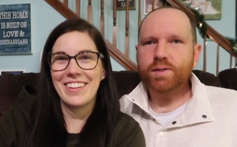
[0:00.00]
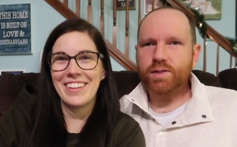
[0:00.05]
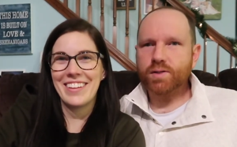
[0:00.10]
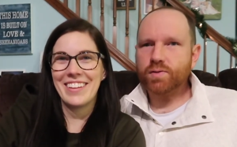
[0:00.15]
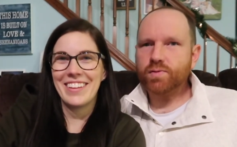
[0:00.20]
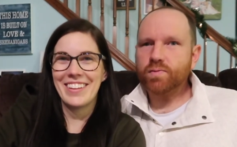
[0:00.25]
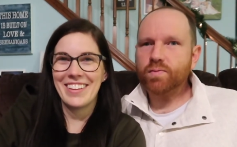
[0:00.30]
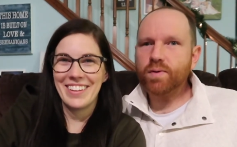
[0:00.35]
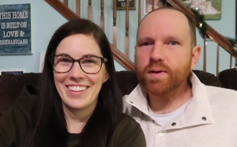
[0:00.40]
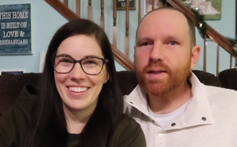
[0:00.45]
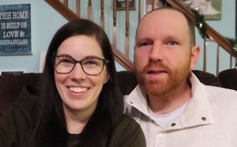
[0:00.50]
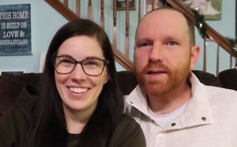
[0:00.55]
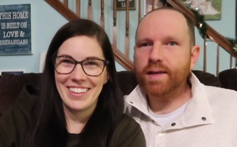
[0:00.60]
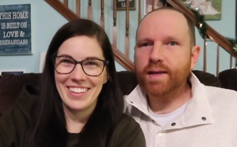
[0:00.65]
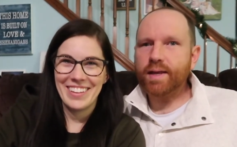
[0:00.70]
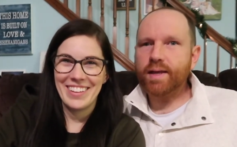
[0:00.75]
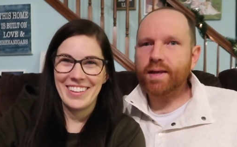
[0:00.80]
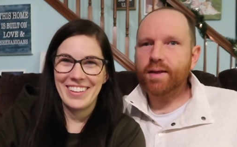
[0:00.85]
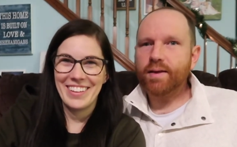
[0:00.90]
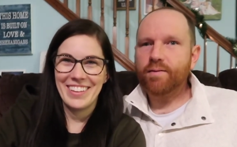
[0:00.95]
Speaker 1: which is
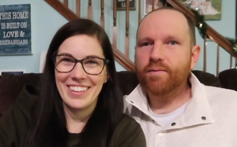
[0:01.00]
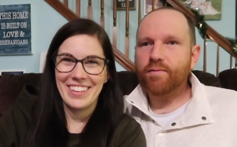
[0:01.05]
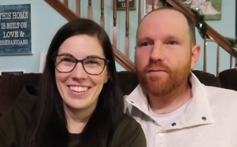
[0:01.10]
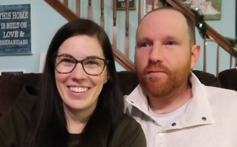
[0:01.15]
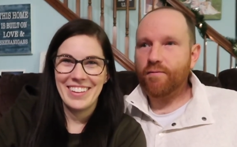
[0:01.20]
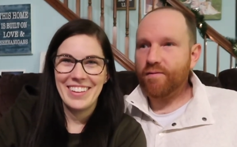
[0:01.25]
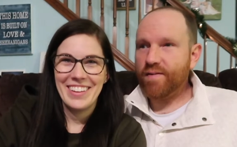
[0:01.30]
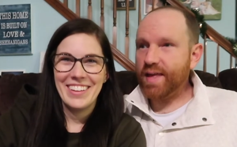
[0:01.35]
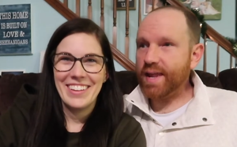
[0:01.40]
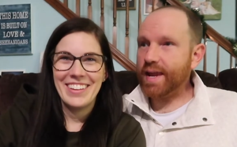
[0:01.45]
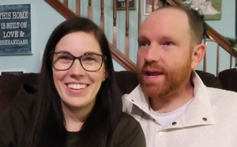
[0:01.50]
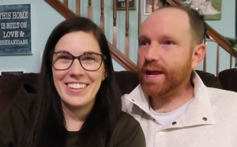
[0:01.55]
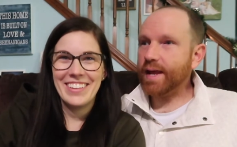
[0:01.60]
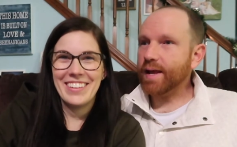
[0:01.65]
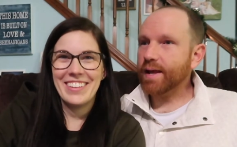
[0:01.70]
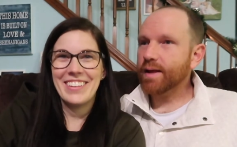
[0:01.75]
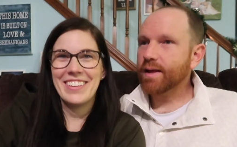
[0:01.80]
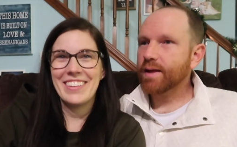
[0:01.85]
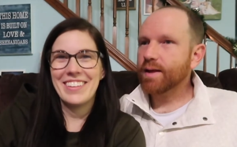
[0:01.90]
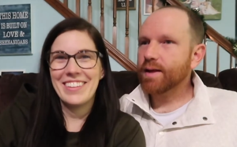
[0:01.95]
really
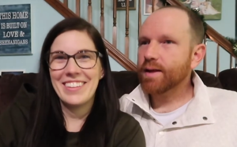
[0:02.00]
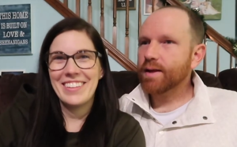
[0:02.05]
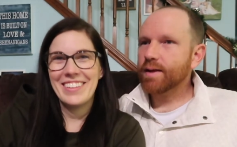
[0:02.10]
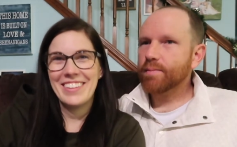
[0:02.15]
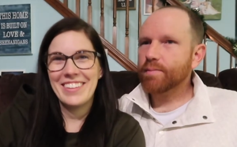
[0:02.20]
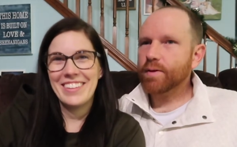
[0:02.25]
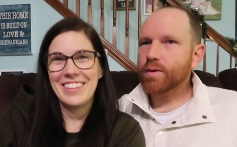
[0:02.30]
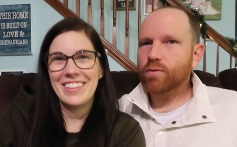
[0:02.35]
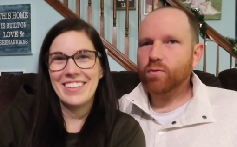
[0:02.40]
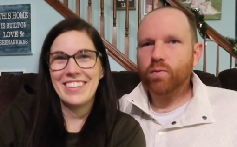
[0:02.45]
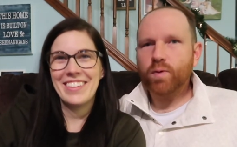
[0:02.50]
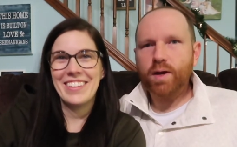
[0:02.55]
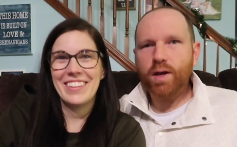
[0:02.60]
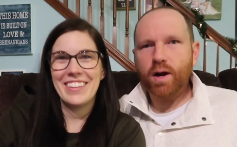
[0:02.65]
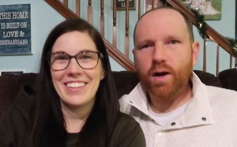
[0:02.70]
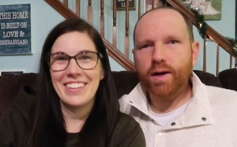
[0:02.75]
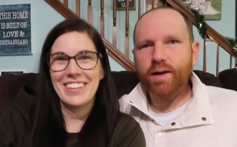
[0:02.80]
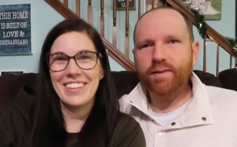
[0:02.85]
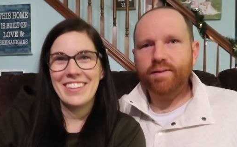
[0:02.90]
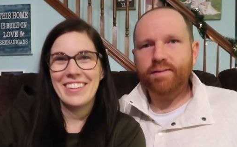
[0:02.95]
fitting because we are
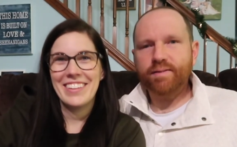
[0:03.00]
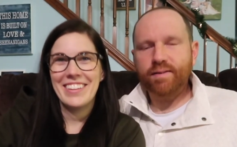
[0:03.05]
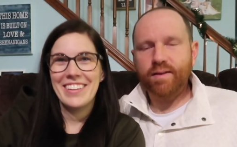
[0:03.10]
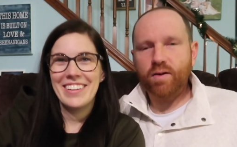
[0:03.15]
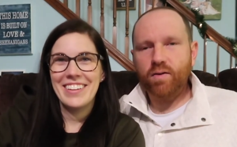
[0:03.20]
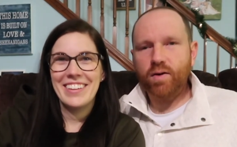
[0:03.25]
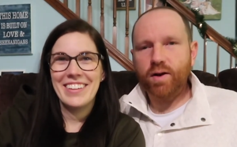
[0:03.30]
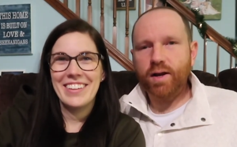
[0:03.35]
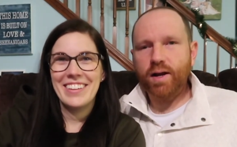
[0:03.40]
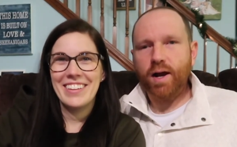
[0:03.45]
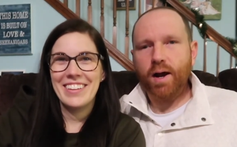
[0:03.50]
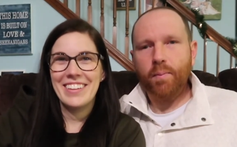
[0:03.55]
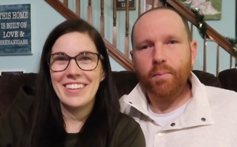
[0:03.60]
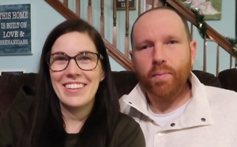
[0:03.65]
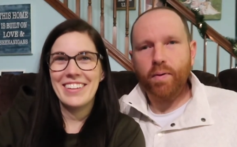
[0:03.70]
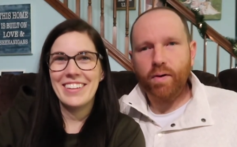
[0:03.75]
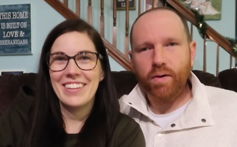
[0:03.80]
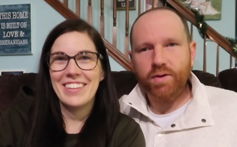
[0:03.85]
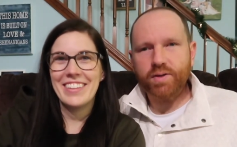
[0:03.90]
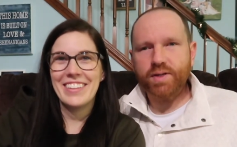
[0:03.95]
considering a
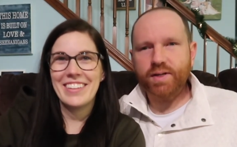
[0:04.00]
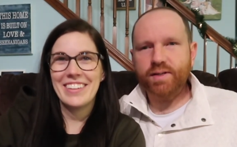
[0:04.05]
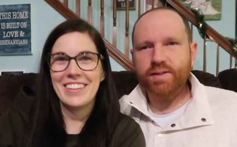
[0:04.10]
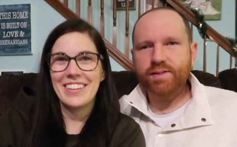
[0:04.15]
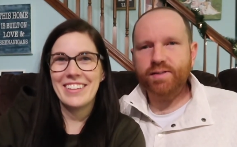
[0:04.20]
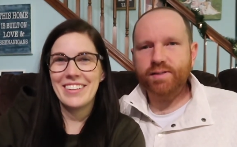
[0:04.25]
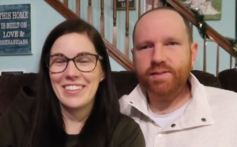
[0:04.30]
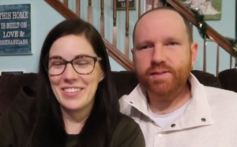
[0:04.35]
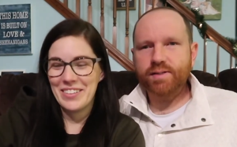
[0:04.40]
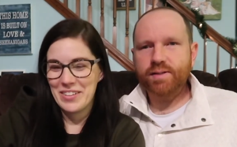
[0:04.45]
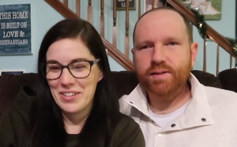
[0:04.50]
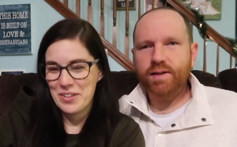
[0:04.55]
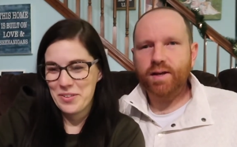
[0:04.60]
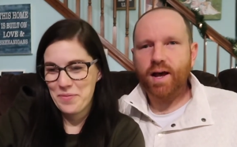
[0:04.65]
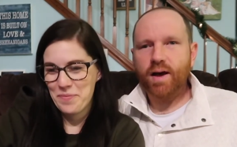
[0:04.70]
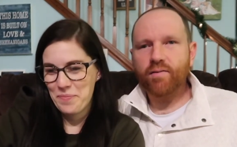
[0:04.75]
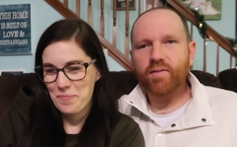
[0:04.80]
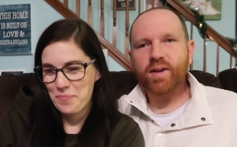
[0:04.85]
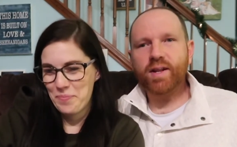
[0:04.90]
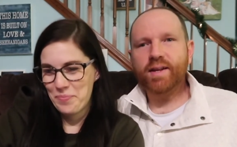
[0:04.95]
purchase
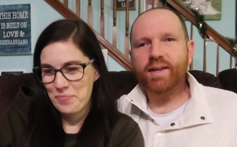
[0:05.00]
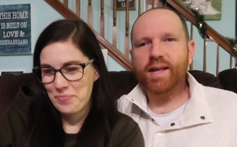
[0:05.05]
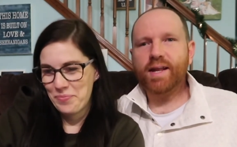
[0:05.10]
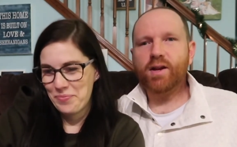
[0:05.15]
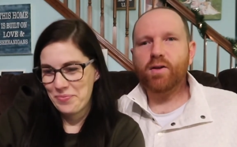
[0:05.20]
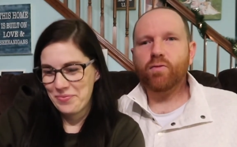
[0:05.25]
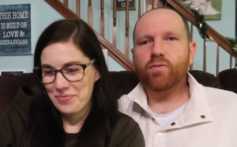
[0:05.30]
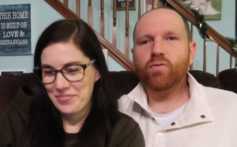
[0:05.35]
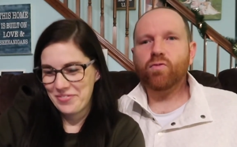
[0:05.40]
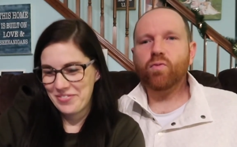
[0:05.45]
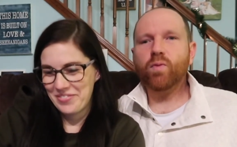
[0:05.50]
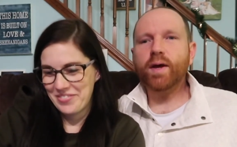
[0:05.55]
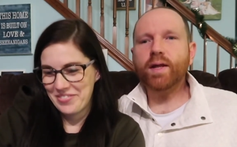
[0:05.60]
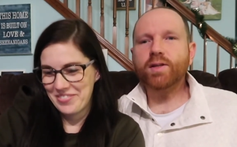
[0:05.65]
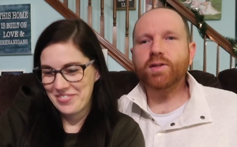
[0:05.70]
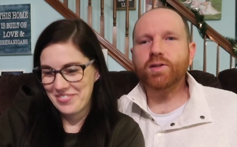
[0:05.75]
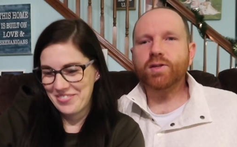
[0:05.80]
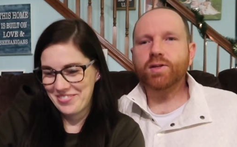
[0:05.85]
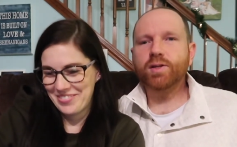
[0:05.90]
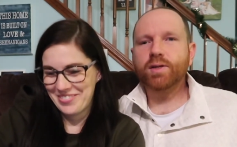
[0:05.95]
of a Nintendo
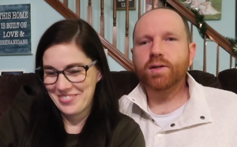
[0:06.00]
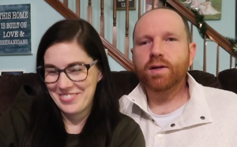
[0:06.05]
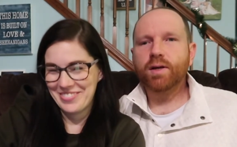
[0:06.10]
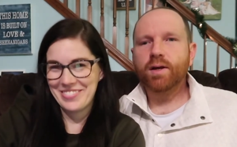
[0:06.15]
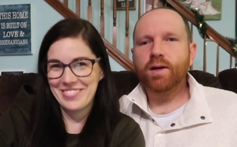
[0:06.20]
Switch,